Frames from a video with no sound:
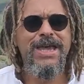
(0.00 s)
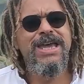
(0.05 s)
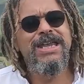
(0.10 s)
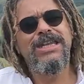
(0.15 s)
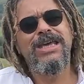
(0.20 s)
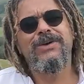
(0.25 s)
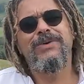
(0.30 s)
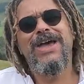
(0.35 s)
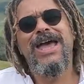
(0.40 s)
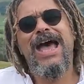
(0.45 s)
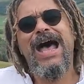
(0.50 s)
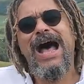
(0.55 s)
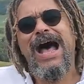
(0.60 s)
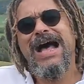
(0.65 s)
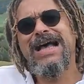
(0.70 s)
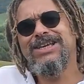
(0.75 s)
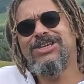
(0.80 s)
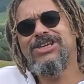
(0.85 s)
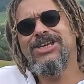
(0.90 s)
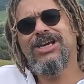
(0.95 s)
Now,
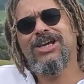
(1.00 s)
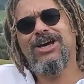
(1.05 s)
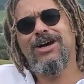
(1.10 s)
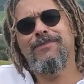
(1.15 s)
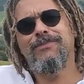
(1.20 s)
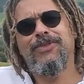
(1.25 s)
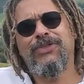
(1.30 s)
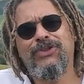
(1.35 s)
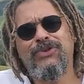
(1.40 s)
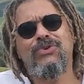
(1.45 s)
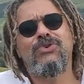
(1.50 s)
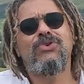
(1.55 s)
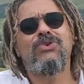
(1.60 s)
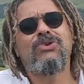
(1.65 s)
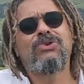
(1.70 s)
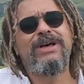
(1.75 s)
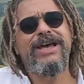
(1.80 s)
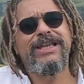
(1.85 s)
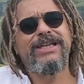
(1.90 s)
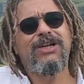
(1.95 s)
as you come through
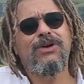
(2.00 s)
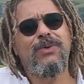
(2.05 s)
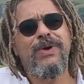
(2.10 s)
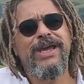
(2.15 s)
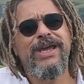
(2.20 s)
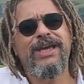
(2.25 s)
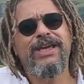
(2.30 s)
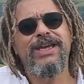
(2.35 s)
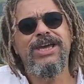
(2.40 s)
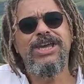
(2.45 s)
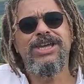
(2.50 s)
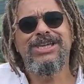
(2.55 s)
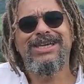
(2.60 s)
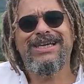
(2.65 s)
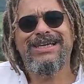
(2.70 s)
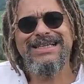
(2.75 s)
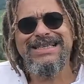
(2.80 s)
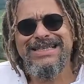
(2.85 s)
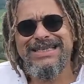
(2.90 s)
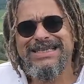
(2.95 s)
Glen Quaigh, you
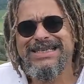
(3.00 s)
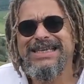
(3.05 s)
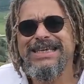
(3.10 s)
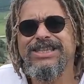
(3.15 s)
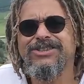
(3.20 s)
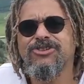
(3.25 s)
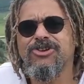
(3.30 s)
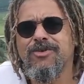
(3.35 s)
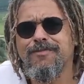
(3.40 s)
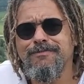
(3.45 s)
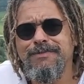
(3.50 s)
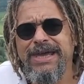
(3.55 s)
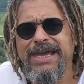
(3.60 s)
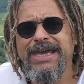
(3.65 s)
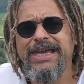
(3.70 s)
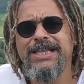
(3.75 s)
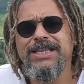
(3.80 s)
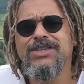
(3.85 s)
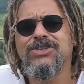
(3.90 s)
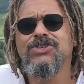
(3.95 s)
can see the
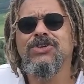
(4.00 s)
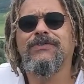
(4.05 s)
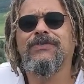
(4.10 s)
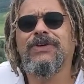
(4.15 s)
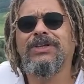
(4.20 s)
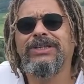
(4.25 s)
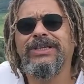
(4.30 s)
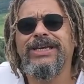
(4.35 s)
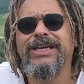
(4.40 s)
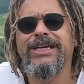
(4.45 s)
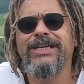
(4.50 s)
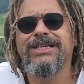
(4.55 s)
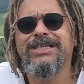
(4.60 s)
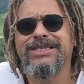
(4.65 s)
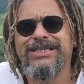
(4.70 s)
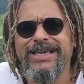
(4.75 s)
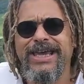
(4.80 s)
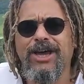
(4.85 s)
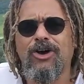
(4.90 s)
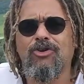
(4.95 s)
remains of cleared
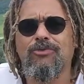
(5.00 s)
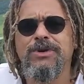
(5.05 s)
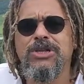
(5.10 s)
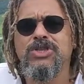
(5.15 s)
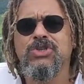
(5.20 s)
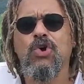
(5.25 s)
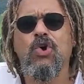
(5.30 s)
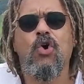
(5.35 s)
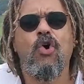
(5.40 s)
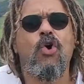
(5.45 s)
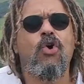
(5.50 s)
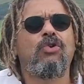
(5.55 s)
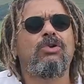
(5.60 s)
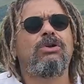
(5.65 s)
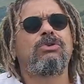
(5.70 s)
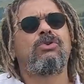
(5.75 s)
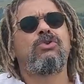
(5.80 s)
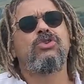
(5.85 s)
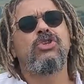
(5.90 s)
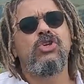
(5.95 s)
settlements all
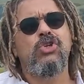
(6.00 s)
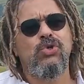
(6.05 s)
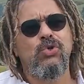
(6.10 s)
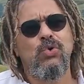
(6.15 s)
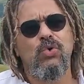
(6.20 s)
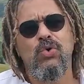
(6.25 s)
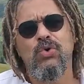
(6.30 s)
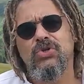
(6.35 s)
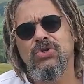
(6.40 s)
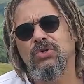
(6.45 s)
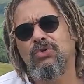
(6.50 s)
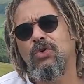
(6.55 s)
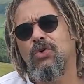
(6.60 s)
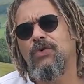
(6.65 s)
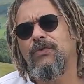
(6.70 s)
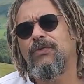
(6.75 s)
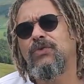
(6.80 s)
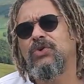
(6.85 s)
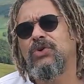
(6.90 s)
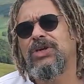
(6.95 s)
along the shores of Loch
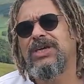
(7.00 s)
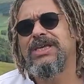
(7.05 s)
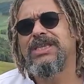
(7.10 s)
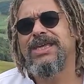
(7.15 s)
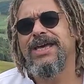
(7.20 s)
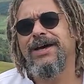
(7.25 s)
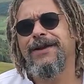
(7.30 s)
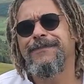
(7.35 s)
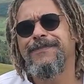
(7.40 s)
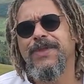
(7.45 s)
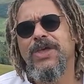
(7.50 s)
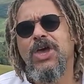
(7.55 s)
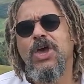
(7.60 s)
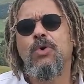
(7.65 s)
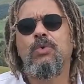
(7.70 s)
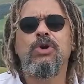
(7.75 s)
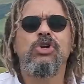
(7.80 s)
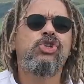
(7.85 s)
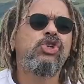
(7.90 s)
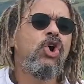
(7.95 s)
Fruchy there,
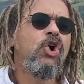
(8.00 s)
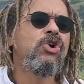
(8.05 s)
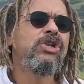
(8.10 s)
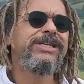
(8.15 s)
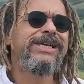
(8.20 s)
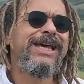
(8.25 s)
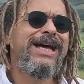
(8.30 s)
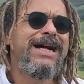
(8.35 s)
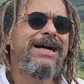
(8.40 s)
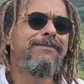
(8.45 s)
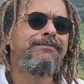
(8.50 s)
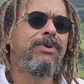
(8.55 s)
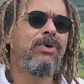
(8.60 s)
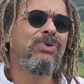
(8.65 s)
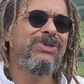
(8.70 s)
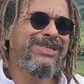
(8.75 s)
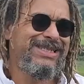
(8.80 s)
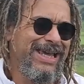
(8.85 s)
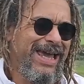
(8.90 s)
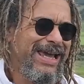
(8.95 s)
where John Campbell,
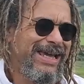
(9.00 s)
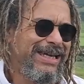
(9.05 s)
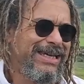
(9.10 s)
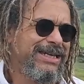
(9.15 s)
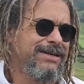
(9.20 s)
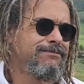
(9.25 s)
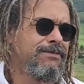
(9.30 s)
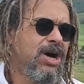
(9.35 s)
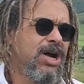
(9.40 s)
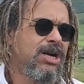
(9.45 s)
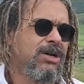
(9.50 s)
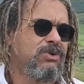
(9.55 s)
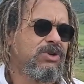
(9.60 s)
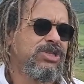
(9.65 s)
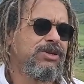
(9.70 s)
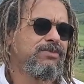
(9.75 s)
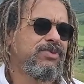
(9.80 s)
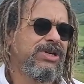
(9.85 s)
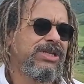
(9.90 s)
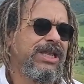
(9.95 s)
2nd Marquess
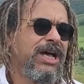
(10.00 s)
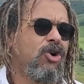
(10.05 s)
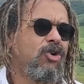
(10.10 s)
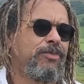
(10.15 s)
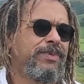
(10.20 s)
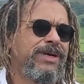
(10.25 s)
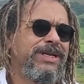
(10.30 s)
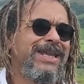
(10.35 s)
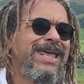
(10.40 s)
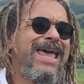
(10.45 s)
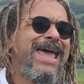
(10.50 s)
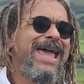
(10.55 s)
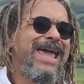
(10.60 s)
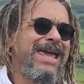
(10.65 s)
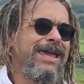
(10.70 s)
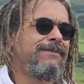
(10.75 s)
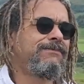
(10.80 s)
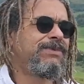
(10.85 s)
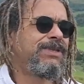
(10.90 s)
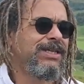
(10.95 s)
of Breadalbane,
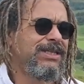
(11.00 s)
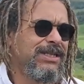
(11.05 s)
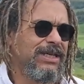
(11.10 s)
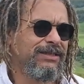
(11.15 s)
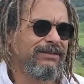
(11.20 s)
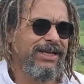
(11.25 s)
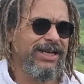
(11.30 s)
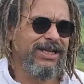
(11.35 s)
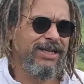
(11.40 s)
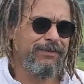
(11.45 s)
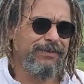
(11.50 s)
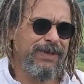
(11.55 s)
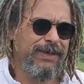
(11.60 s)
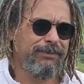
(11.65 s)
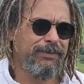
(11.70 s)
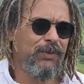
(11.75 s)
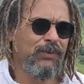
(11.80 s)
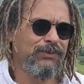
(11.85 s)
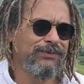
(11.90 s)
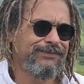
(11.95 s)
emptied the glen of
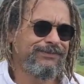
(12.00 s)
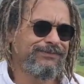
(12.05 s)
people.